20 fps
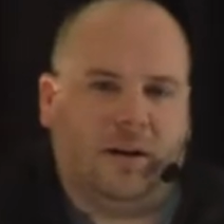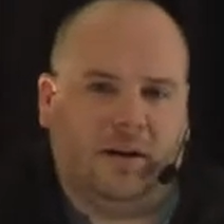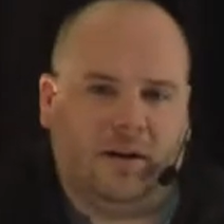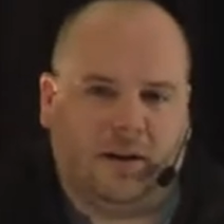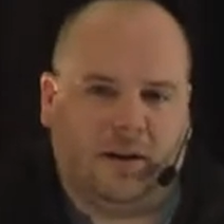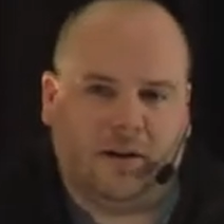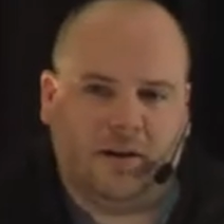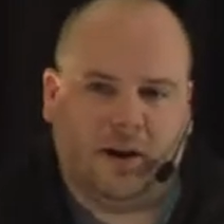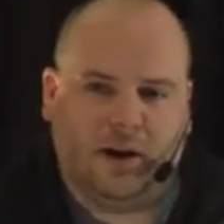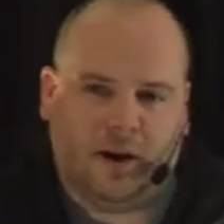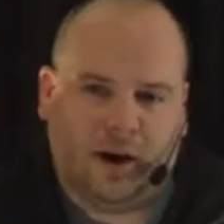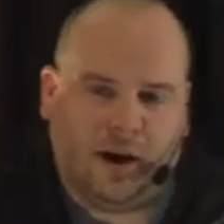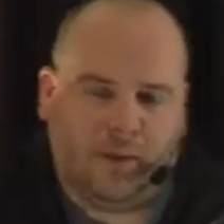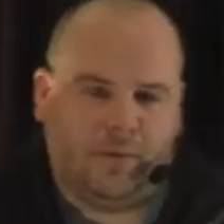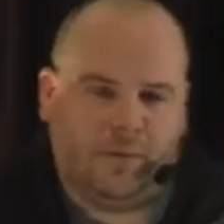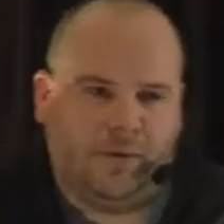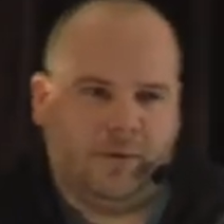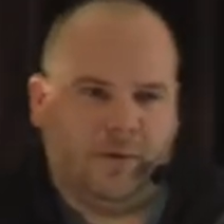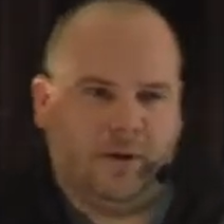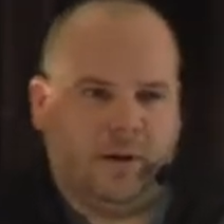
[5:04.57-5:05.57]
and cut up
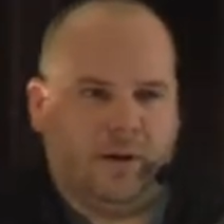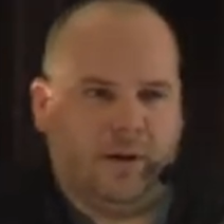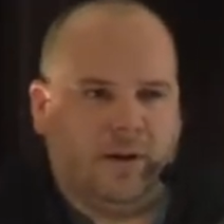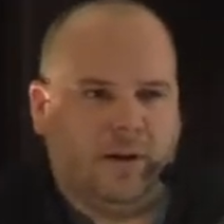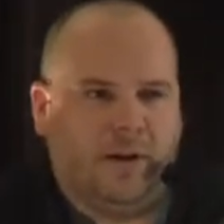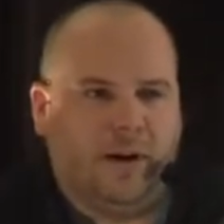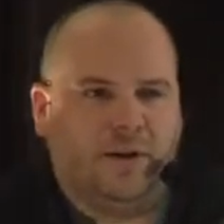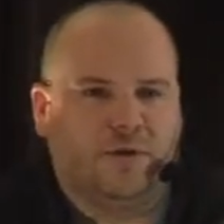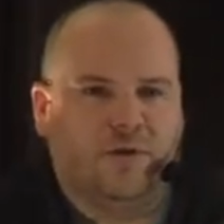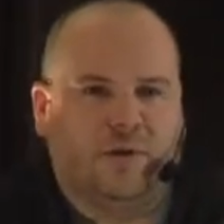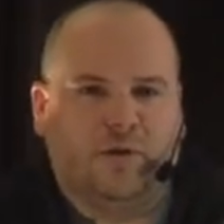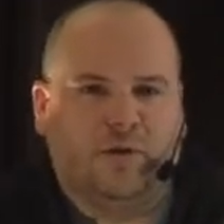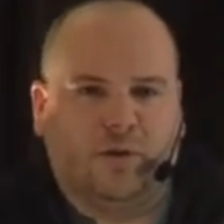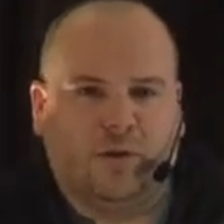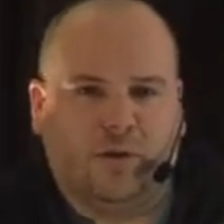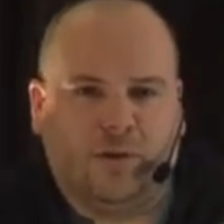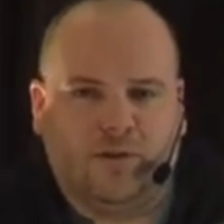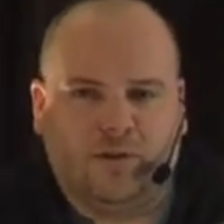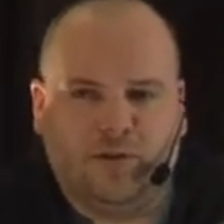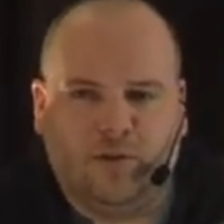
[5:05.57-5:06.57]
and actually
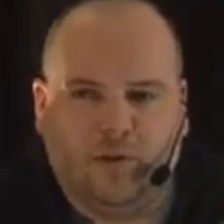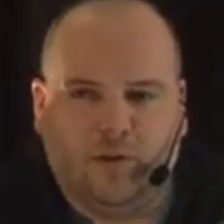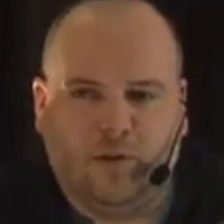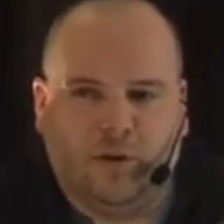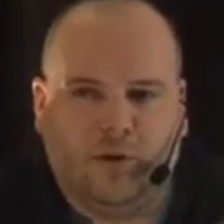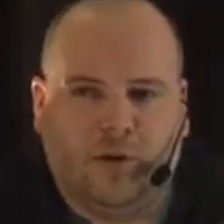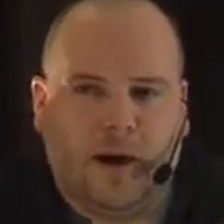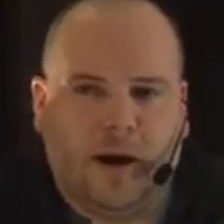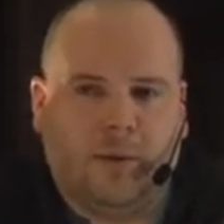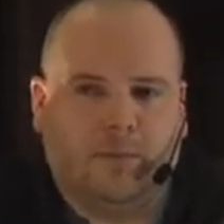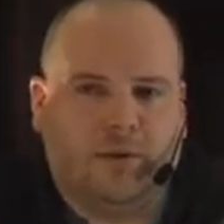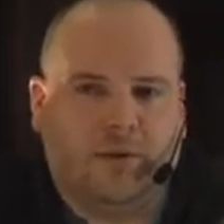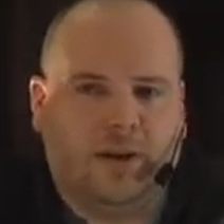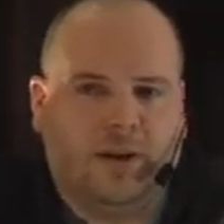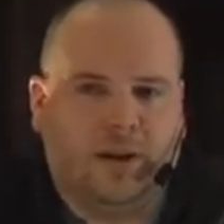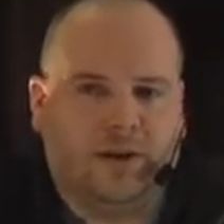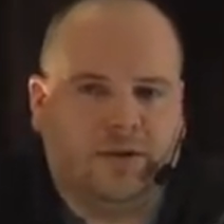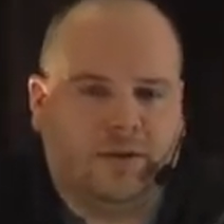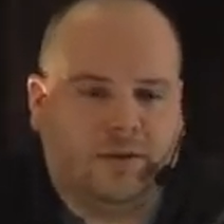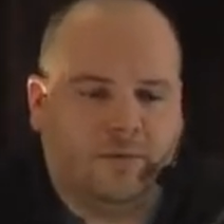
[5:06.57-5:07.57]
turn it into a real
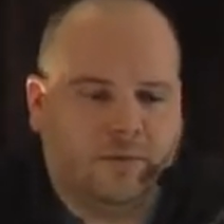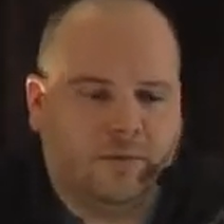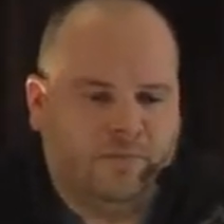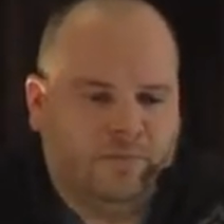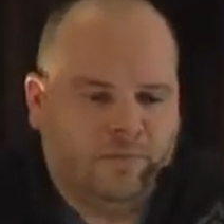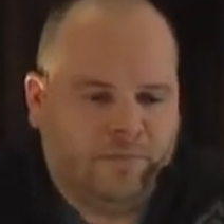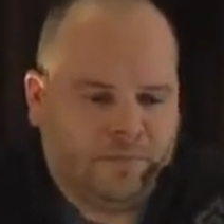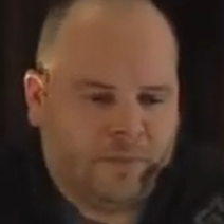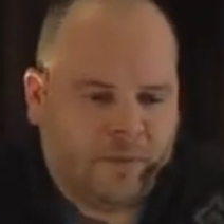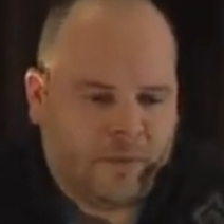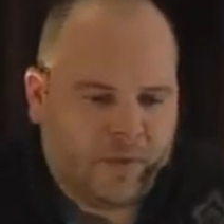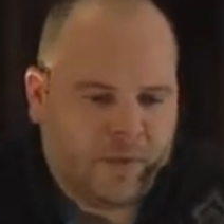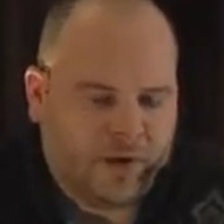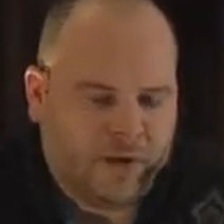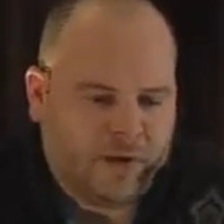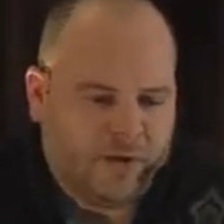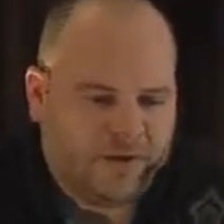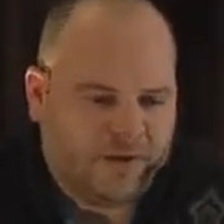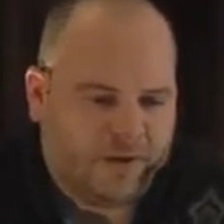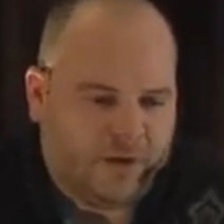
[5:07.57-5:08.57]
application.
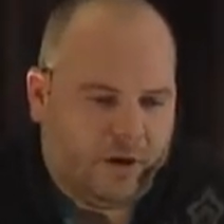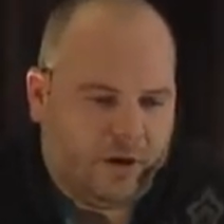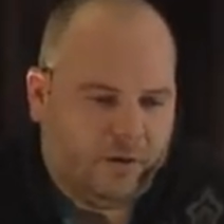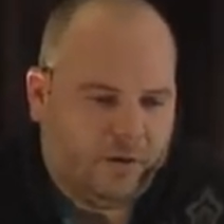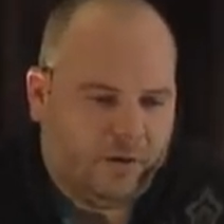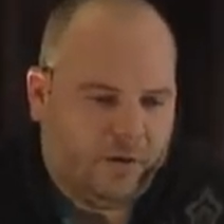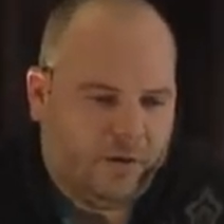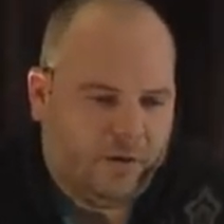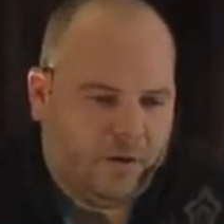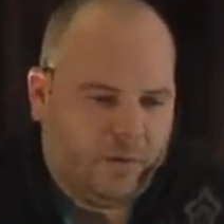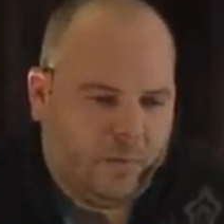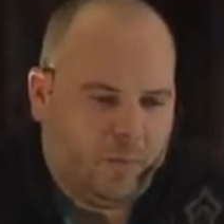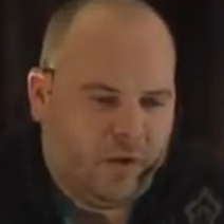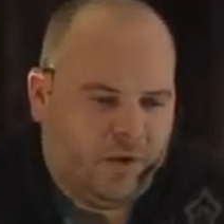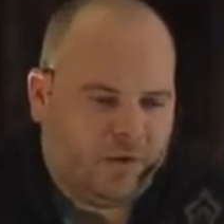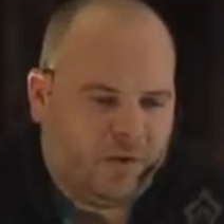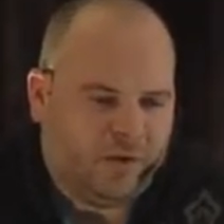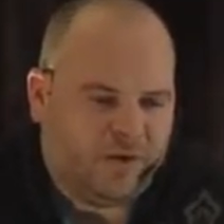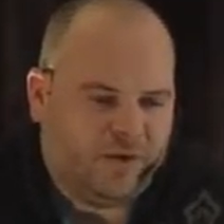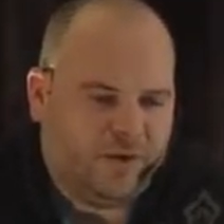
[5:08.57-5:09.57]
So
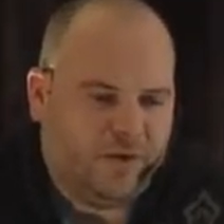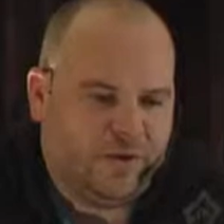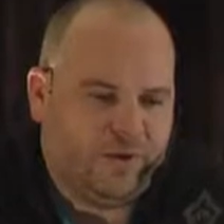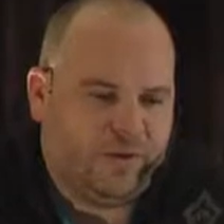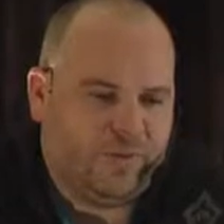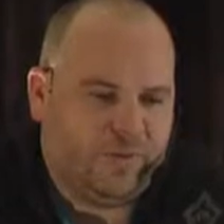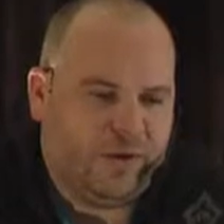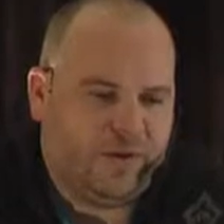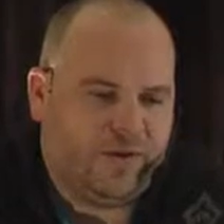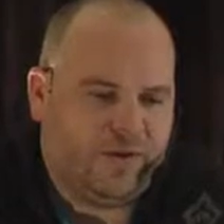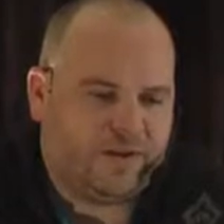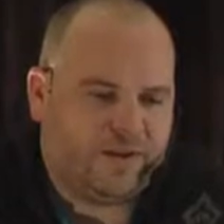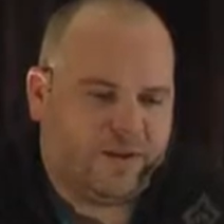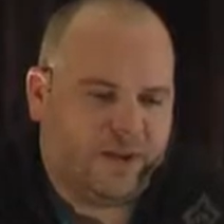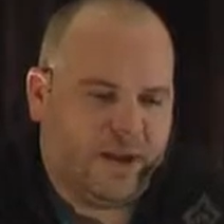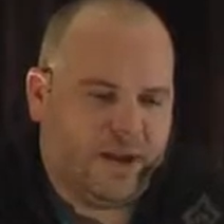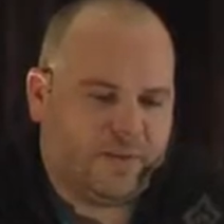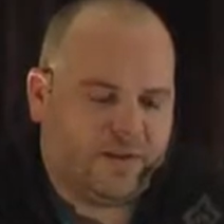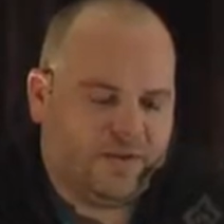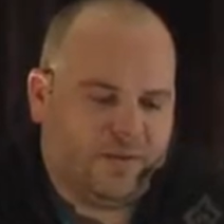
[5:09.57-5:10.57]
both those two previous
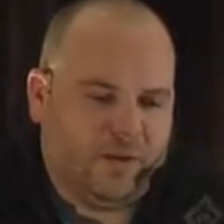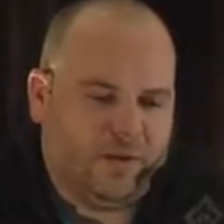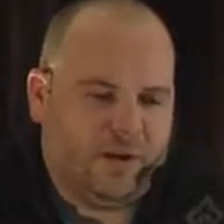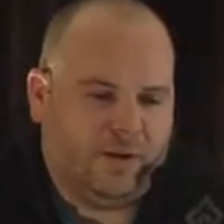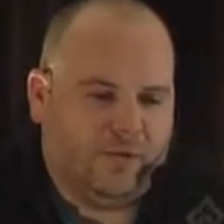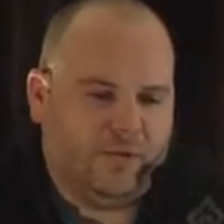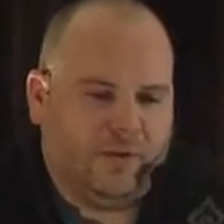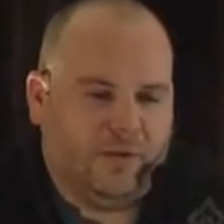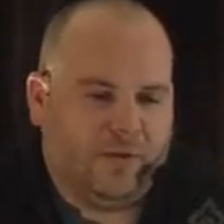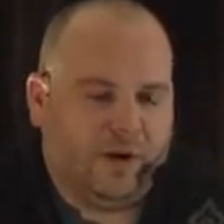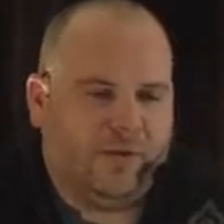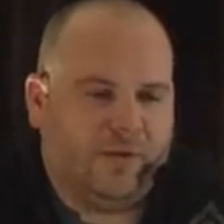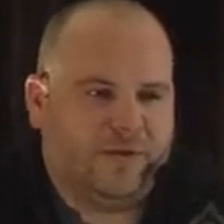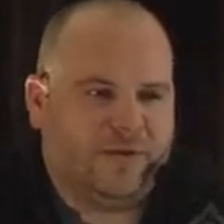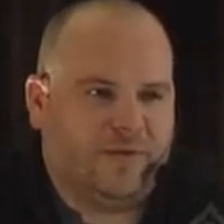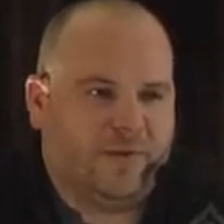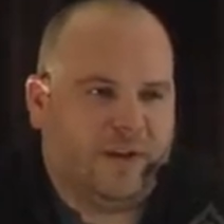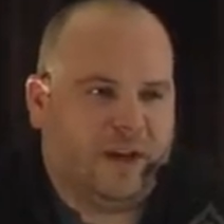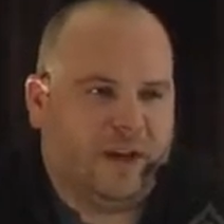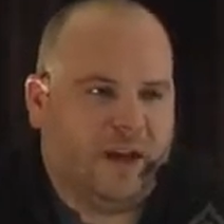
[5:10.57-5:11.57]
steps we're
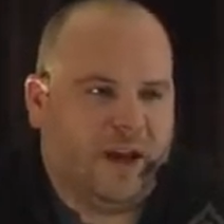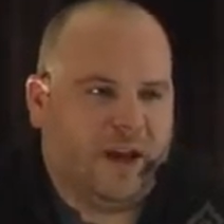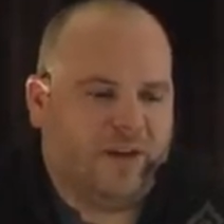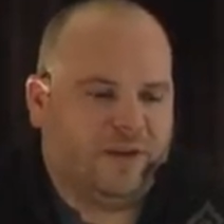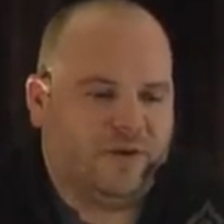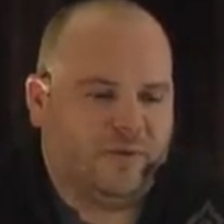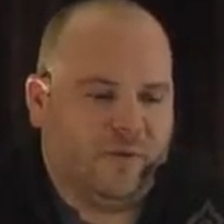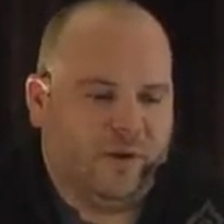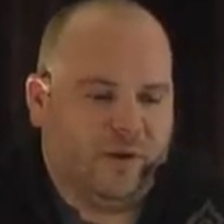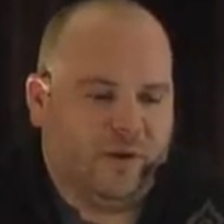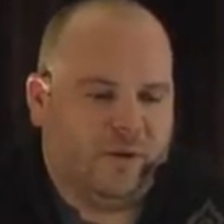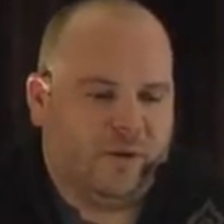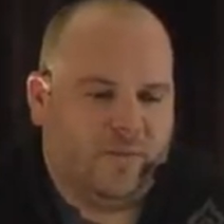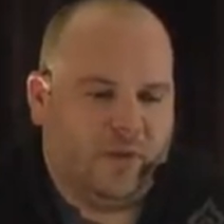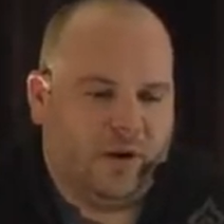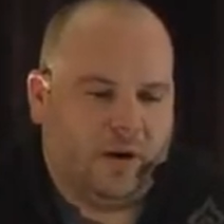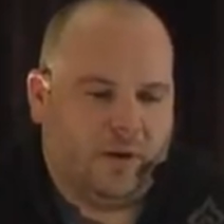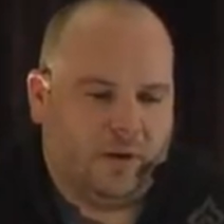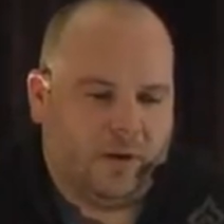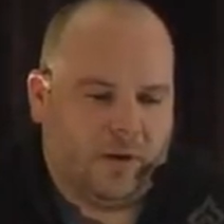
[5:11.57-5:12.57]
obviously engaged with,
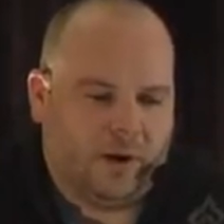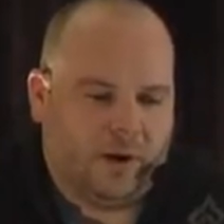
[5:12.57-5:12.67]
but